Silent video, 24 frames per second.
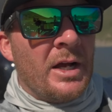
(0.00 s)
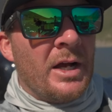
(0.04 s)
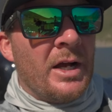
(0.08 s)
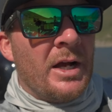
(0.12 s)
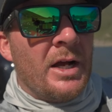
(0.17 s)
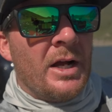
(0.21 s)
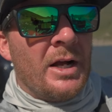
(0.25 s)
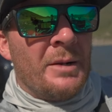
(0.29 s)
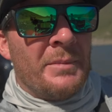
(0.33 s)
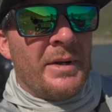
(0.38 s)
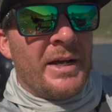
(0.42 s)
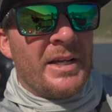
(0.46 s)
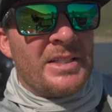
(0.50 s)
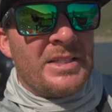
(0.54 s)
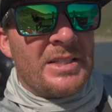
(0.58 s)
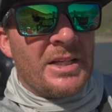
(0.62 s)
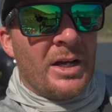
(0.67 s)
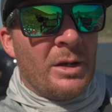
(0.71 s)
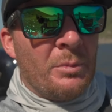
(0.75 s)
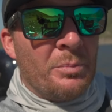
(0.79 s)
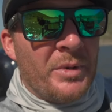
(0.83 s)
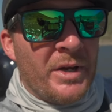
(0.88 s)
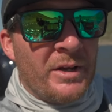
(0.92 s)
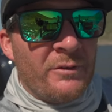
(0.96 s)
I
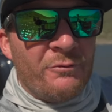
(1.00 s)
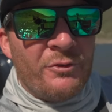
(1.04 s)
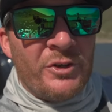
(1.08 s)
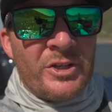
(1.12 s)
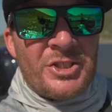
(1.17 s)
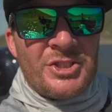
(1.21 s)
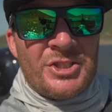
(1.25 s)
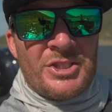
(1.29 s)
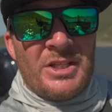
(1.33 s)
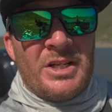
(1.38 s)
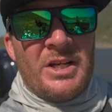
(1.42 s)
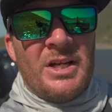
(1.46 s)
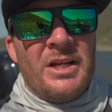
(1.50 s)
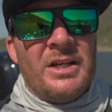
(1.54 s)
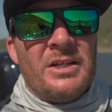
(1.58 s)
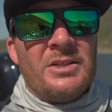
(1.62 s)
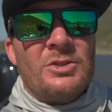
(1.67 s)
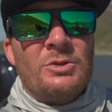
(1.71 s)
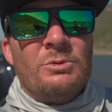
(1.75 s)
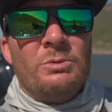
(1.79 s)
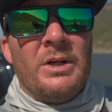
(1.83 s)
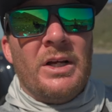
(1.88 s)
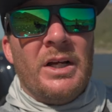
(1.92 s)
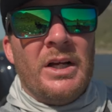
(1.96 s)
saw bedfish today
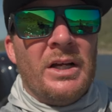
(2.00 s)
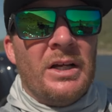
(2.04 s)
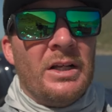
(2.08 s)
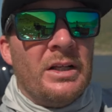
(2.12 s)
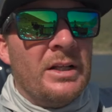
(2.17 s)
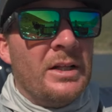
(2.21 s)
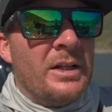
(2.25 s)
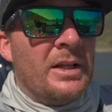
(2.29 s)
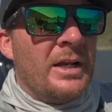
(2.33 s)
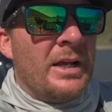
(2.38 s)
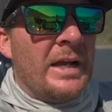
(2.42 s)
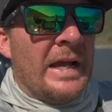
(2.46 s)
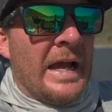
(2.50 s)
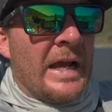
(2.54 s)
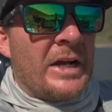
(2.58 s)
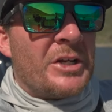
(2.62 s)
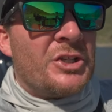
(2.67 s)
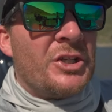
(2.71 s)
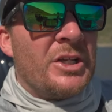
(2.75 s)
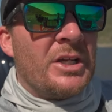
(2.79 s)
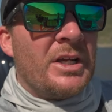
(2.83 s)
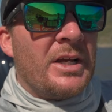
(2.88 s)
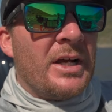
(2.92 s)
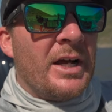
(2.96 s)
as well. I
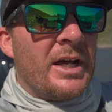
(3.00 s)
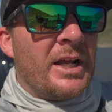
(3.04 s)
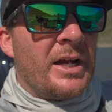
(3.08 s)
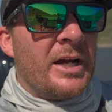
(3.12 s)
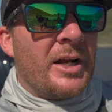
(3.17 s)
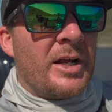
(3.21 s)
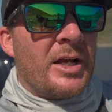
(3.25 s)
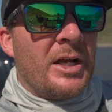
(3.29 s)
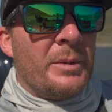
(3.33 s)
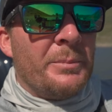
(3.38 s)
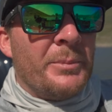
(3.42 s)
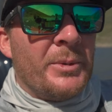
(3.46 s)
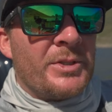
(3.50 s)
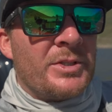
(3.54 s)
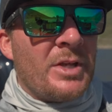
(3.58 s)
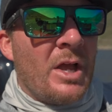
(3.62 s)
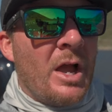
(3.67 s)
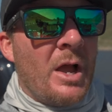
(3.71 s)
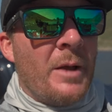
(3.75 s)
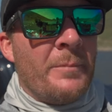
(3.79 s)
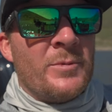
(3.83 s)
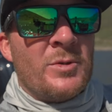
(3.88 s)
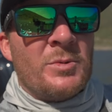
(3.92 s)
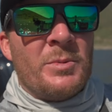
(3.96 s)
actually caught it a couple
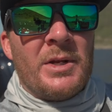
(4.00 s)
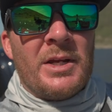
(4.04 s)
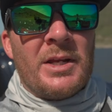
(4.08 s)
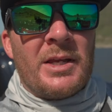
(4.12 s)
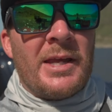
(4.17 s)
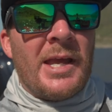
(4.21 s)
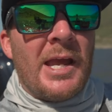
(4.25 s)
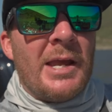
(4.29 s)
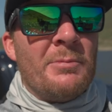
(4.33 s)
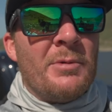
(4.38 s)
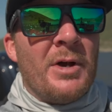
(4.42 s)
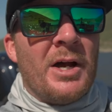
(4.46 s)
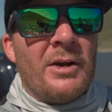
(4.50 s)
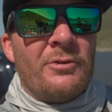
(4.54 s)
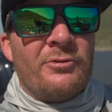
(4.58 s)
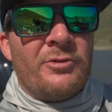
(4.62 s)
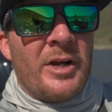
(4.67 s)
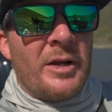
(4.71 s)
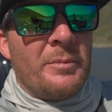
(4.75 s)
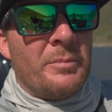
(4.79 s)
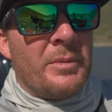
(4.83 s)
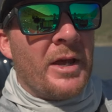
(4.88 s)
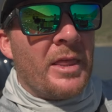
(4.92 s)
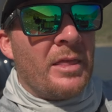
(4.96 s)
times, but it came off
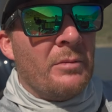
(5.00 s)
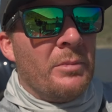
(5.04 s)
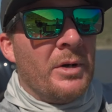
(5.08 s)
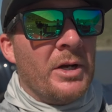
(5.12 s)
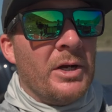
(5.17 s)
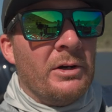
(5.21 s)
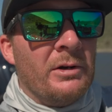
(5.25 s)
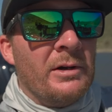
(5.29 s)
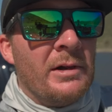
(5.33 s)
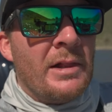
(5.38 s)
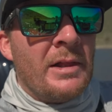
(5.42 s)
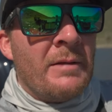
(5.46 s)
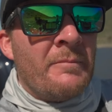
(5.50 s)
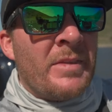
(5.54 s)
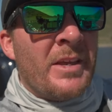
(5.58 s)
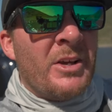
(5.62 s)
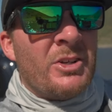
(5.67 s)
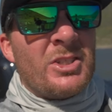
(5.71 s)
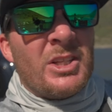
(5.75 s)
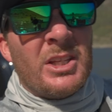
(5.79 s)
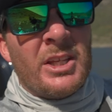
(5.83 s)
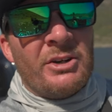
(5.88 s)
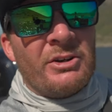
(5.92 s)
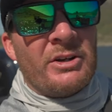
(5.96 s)
right by the boat.
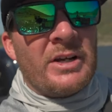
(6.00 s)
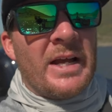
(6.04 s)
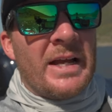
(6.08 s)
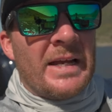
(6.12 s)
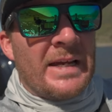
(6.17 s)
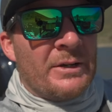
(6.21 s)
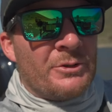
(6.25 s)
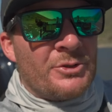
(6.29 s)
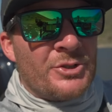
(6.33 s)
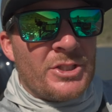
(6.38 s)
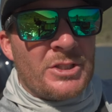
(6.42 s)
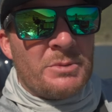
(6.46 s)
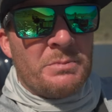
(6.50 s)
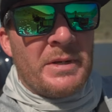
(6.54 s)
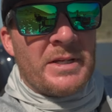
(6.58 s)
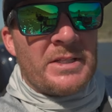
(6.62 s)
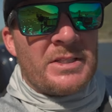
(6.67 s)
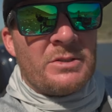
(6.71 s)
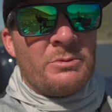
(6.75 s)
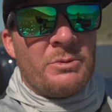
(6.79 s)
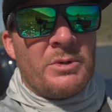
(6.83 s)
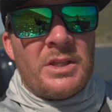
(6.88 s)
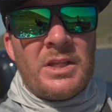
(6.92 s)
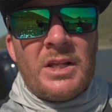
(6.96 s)
There's a little guy, I was just
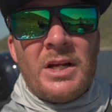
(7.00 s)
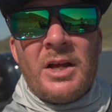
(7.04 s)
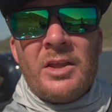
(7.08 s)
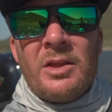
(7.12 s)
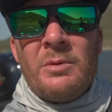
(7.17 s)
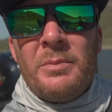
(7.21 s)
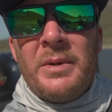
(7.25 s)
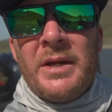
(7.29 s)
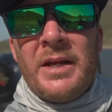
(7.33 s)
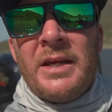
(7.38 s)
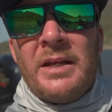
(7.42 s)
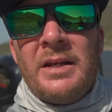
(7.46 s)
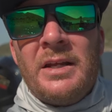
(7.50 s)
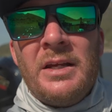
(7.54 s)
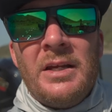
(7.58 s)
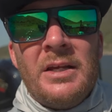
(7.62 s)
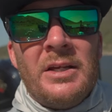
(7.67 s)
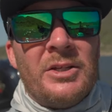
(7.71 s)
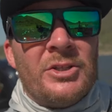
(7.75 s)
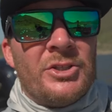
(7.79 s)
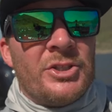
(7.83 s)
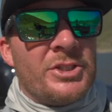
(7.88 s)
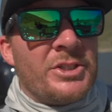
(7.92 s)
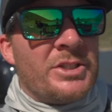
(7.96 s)
messing with it on the bed
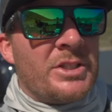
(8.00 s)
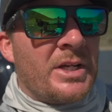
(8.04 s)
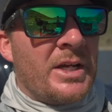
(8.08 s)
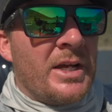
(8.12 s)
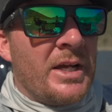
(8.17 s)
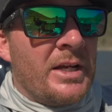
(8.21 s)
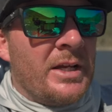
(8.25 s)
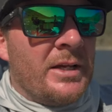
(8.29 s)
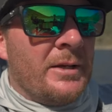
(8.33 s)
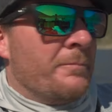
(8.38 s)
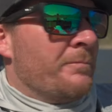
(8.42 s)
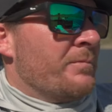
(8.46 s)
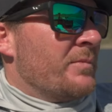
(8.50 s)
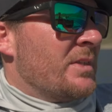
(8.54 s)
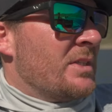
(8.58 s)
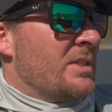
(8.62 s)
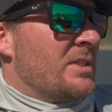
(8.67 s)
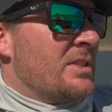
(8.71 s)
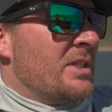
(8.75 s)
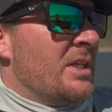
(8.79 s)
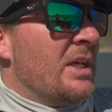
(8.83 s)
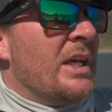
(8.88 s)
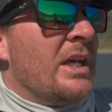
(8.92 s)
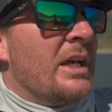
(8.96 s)
just to kind of
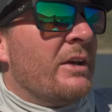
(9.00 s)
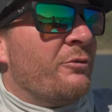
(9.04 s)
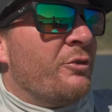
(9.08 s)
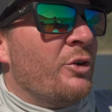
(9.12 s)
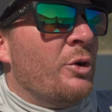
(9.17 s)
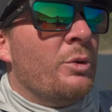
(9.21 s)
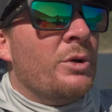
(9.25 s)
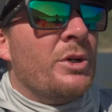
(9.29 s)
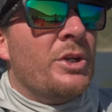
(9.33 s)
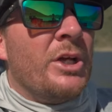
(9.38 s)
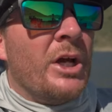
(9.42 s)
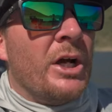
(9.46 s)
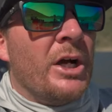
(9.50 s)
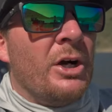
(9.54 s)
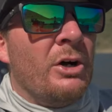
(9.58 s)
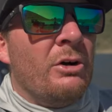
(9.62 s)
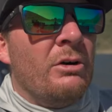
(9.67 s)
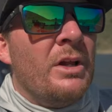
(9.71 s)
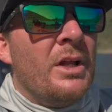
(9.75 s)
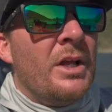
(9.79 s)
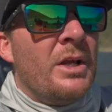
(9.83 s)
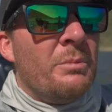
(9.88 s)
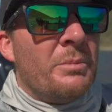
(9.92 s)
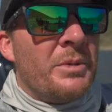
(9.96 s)
see if he would
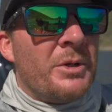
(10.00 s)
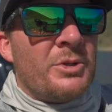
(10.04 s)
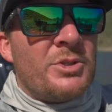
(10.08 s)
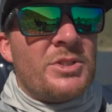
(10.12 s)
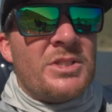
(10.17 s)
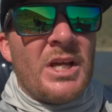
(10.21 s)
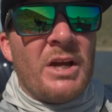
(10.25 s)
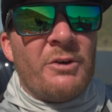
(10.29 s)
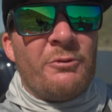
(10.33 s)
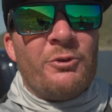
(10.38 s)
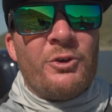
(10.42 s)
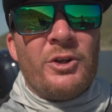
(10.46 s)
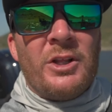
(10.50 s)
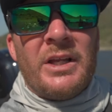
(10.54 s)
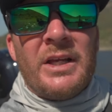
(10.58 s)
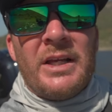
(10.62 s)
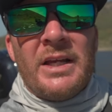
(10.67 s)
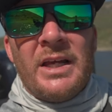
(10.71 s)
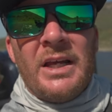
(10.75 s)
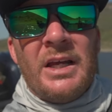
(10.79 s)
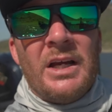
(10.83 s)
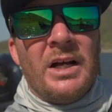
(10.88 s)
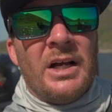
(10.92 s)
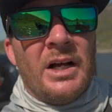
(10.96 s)
go, but it was
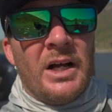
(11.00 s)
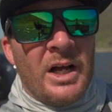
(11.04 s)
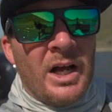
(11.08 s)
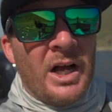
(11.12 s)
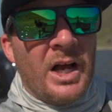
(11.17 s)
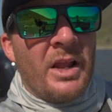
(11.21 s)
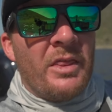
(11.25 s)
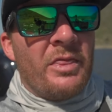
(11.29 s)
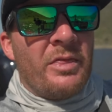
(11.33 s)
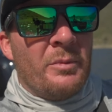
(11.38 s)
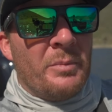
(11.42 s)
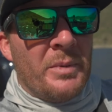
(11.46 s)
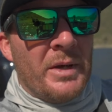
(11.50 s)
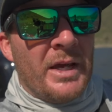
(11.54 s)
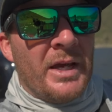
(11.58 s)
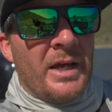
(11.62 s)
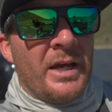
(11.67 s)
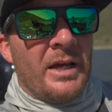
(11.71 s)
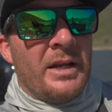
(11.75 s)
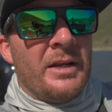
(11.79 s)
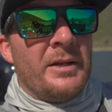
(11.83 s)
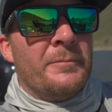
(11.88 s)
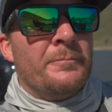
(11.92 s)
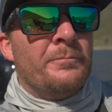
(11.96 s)
definitely on the
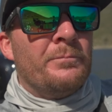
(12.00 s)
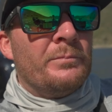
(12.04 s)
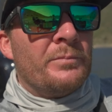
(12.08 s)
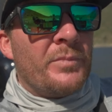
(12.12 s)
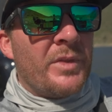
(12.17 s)
bed.